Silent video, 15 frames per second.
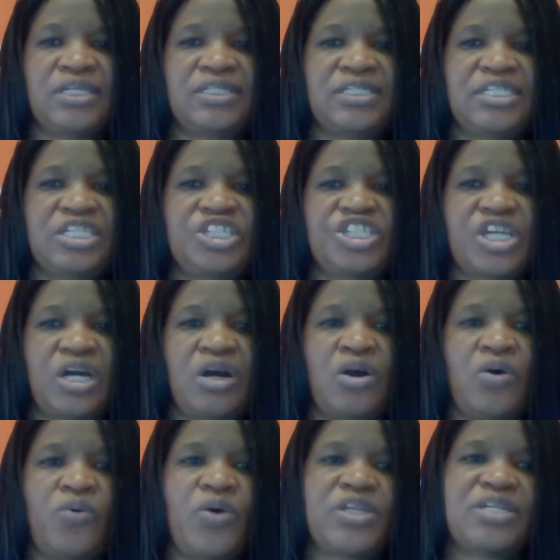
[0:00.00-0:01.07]
teacher,
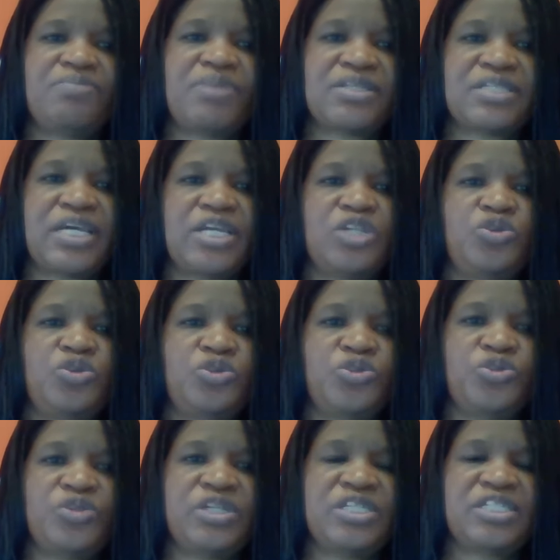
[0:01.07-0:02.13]
what must I do
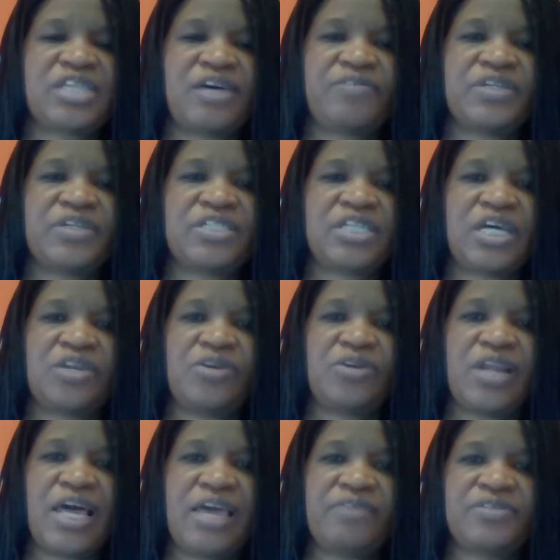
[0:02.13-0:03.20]
to deserve eternal
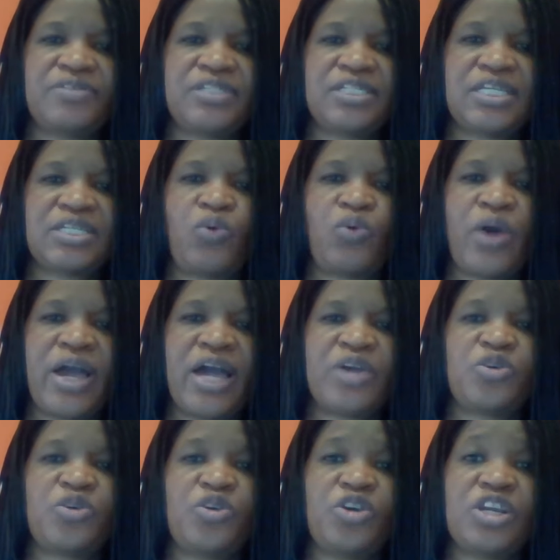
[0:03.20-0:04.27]
life? Jesus, why are you
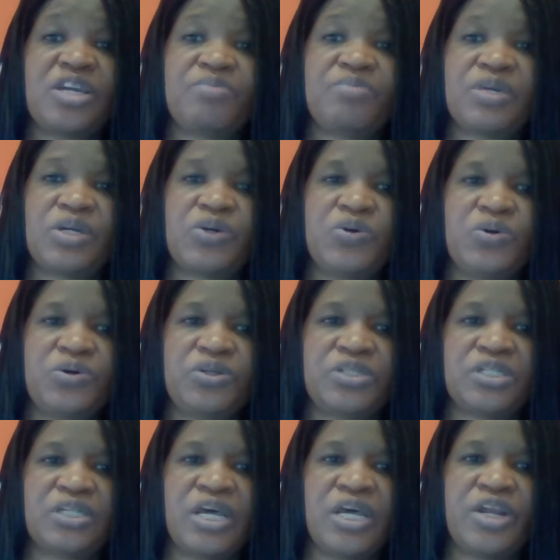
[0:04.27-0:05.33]
calling me good?
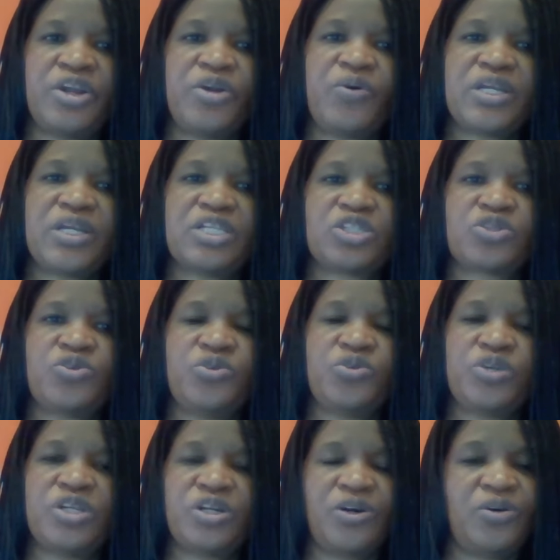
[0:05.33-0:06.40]
No one is good,
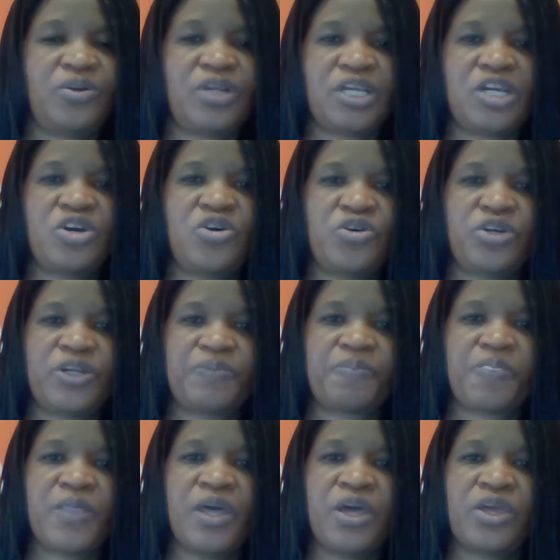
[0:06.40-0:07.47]
only God.
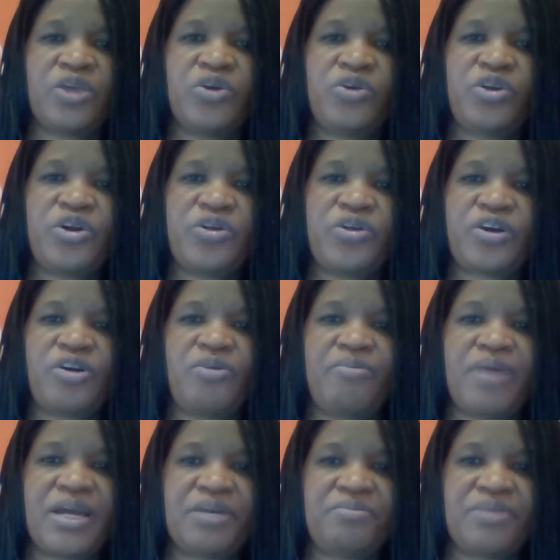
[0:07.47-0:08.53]
You know the
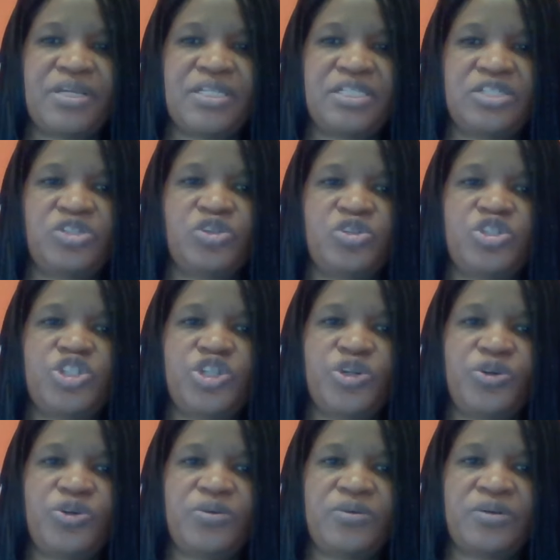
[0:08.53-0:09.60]
commandment, don't
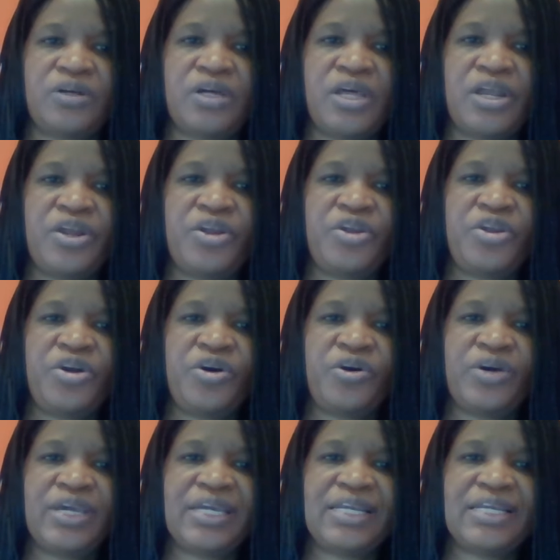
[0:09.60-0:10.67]
you?
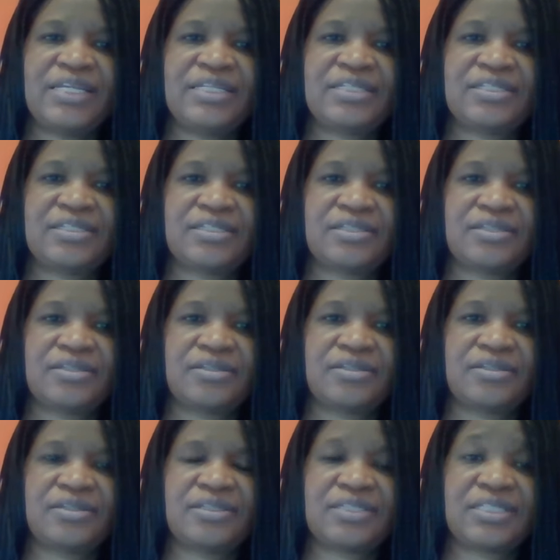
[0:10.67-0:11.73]
No illicit
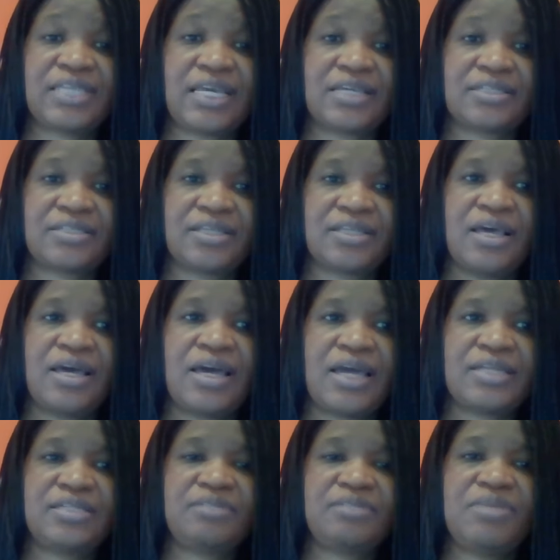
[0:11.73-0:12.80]
sex.
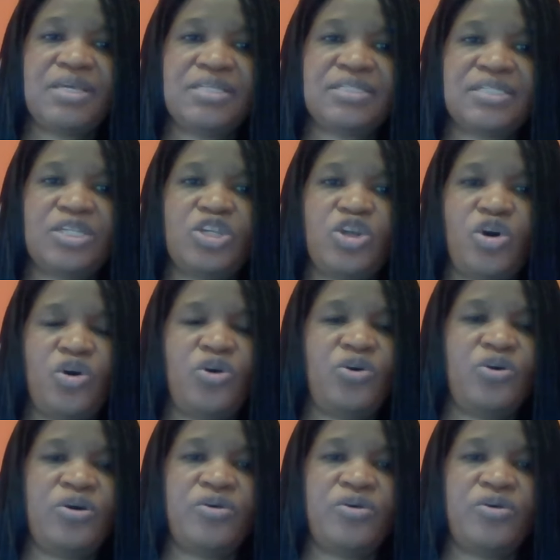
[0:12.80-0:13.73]
It means no